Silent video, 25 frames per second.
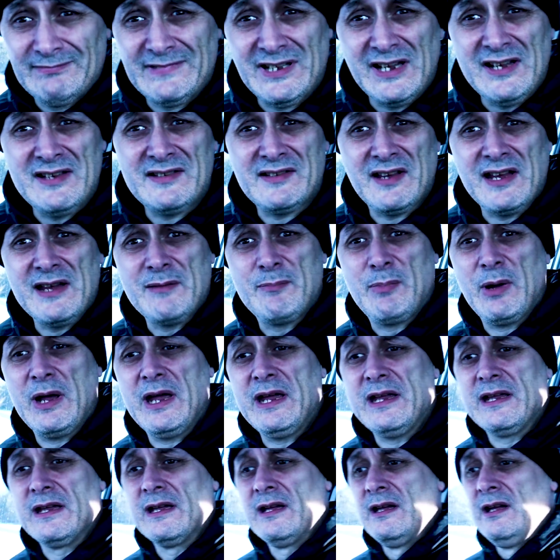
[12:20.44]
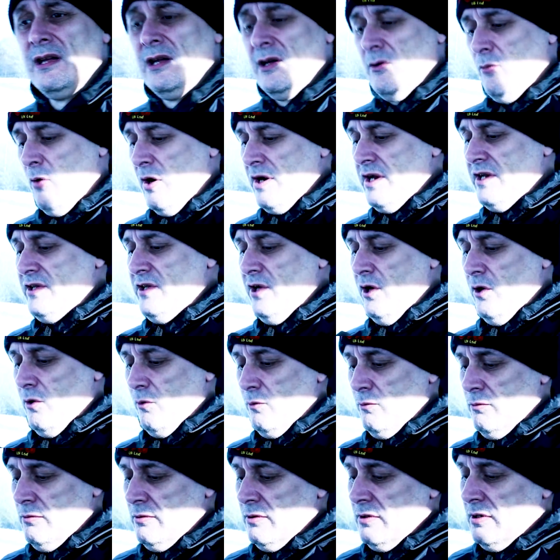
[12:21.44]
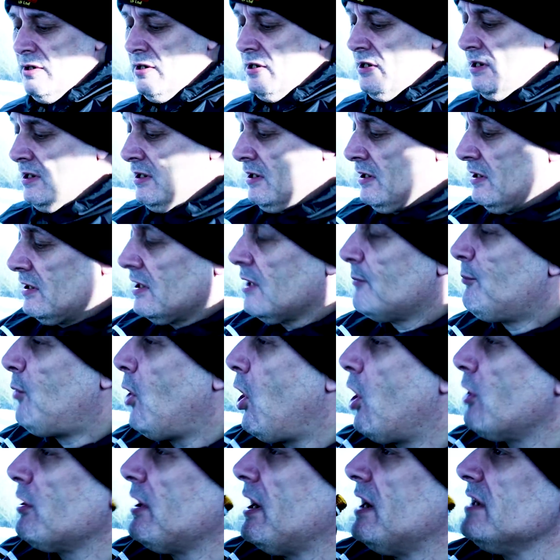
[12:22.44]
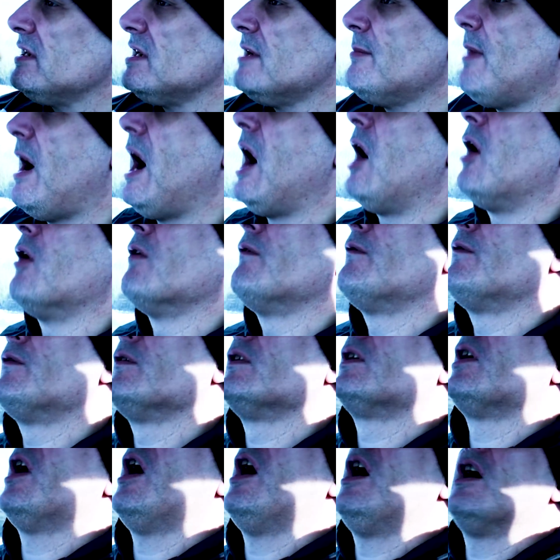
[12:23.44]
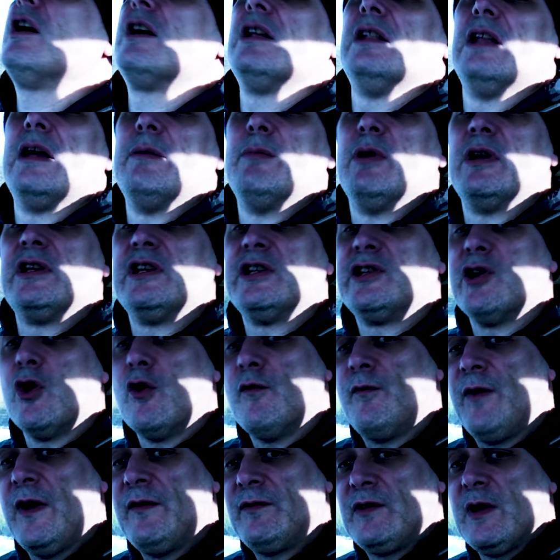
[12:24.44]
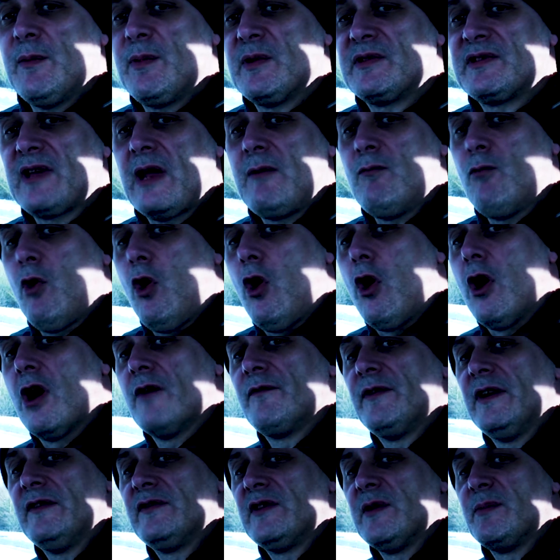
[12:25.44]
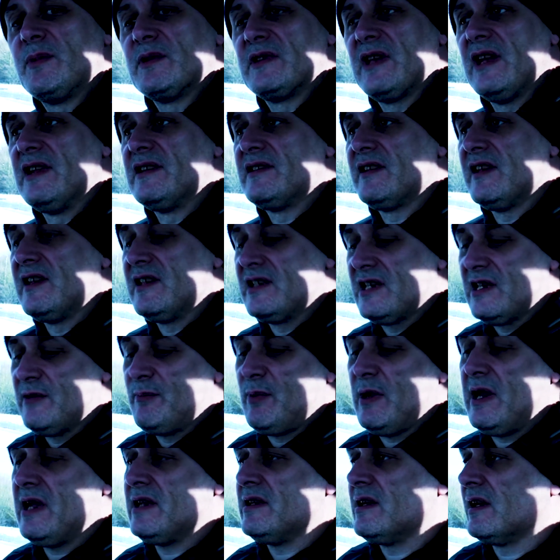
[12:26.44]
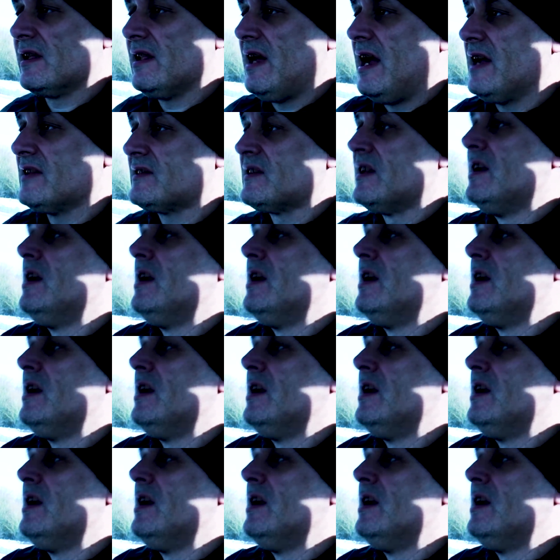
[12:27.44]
TCP. What you do, you pour it in your mouth, gargle it, but you do 50% water, 50% TCP in a glass.